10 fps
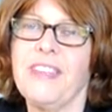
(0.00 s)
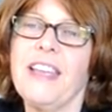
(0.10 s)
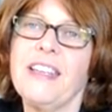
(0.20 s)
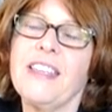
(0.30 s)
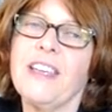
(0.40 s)

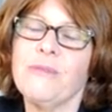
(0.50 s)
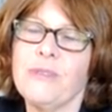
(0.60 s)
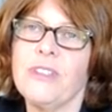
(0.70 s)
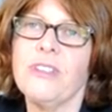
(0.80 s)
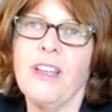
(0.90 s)
And they
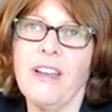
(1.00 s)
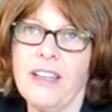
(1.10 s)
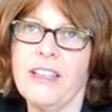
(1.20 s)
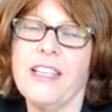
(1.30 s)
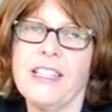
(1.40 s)
also
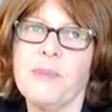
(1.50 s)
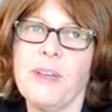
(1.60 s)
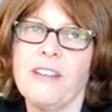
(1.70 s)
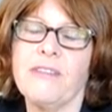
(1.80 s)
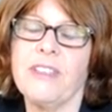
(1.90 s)
lie, and that's
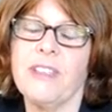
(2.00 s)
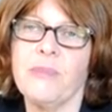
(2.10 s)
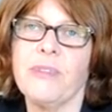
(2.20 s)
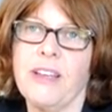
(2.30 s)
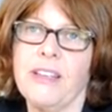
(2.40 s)
part of their
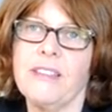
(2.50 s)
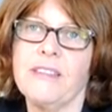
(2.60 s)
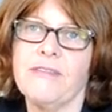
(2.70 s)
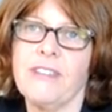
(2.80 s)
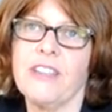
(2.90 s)

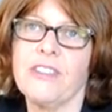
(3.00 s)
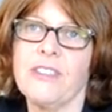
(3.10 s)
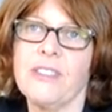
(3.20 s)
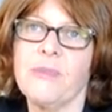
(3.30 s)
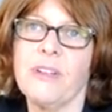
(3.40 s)
brain
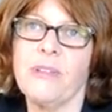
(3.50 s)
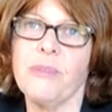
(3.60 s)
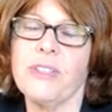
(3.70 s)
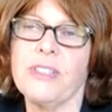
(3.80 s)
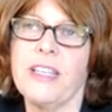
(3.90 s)
function as well,
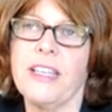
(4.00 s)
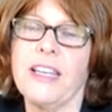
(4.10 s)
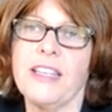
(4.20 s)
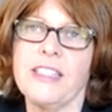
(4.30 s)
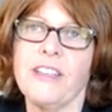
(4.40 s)
because they
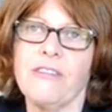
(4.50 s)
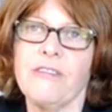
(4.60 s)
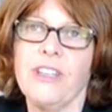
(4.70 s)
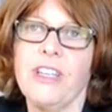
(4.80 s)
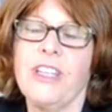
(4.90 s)
can't tell
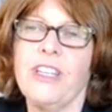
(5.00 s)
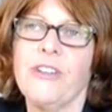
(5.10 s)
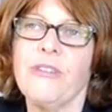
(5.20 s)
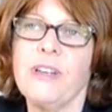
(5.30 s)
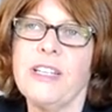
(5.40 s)

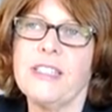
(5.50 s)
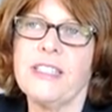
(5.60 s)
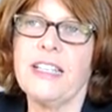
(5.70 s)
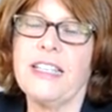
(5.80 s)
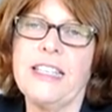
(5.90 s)

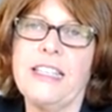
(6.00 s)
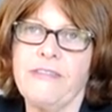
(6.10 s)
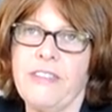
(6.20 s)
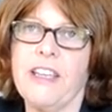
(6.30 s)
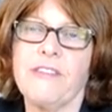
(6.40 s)
always clearly
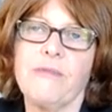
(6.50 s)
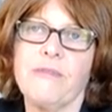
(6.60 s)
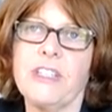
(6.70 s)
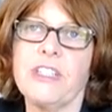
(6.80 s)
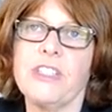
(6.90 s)
fact from
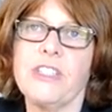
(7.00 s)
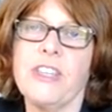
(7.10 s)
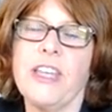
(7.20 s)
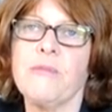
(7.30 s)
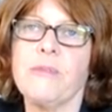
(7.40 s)
fiction,
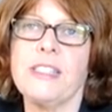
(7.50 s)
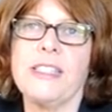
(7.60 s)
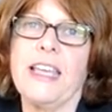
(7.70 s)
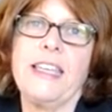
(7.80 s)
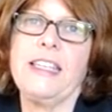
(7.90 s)
so they will
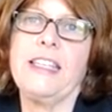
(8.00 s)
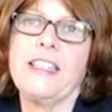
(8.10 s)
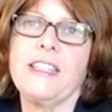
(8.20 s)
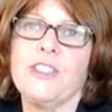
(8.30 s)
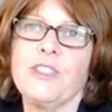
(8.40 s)
say
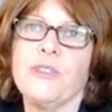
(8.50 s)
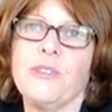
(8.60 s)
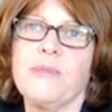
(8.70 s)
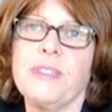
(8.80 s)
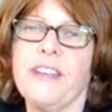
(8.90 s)
anything to
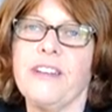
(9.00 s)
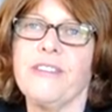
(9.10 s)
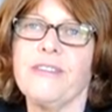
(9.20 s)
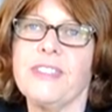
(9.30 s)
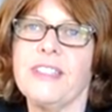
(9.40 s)
suit
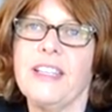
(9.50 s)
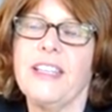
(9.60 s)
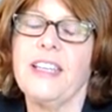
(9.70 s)
themselves,